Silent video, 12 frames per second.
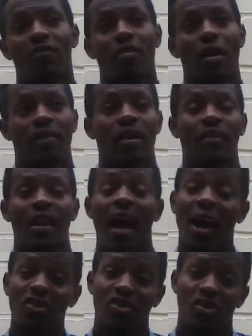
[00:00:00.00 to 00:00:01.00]
a given
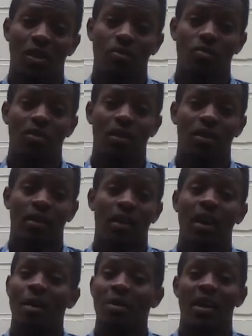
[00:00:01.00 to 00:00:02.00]
action that the
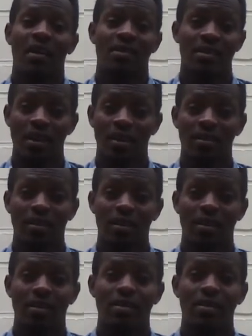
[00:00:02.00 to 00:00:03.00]
company has done
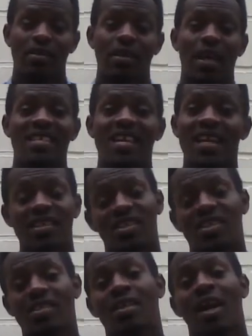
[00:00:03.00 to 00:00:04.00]
is
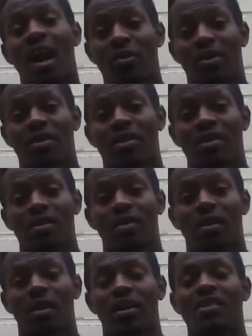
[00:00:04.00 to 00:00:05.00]
against the current
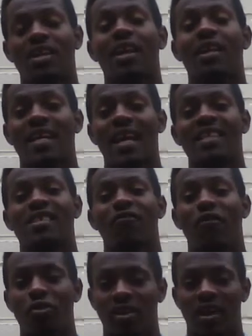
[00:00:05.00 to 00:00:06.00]
is against the
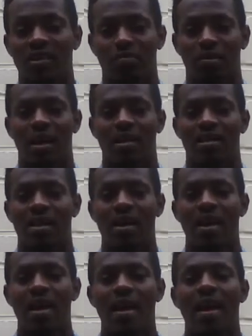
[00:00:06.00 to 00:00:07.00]
forecast plans,
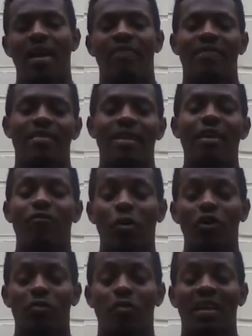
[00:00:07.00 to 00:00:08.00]
and if
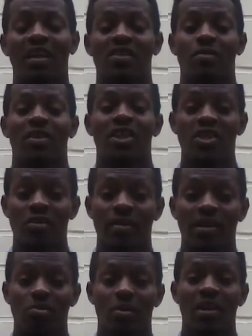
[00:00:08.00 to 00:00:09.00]
possible making some
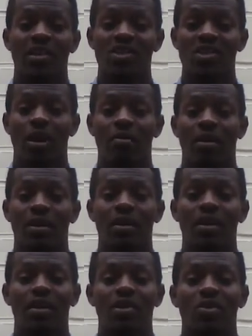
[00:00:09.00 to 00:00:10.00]
adjustments when necessary
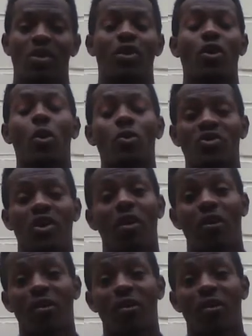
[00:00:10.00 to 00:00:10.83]
so that the goals are